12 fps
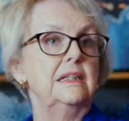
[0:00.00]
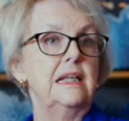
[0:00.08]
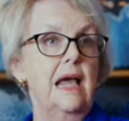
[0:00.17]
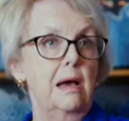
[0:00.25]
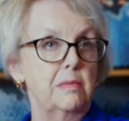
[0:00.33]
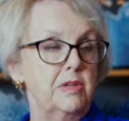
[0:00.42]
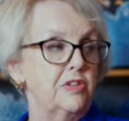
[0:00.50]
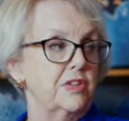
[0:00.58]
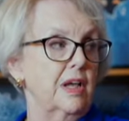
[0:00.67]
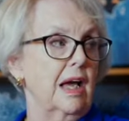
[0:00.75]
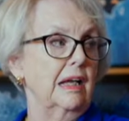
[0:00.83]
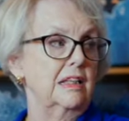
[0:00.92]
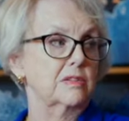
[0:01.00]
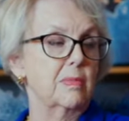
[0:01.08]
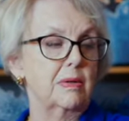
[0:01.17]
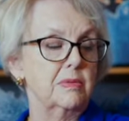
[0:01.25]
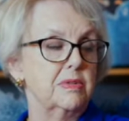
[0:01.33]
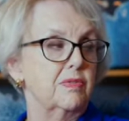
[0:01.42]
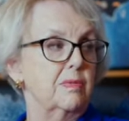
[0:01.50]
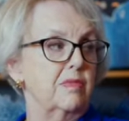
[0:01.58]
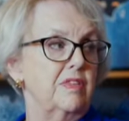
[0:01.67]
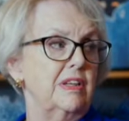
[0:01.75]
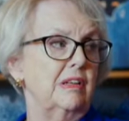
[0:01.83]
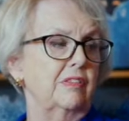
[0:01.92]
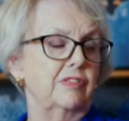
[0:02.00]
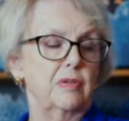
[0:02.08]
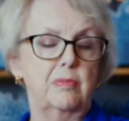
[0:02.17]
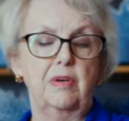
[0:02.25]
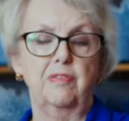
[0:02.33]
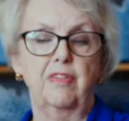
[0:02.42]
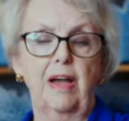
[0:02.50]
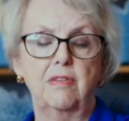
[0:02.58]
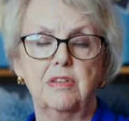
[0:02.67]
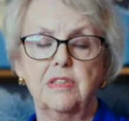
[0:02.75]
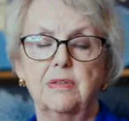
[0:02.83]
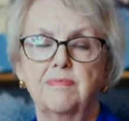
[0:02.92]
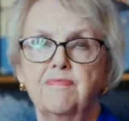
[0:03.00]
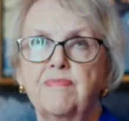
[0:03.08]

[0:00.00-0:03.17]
damage, that because mine was from a virus.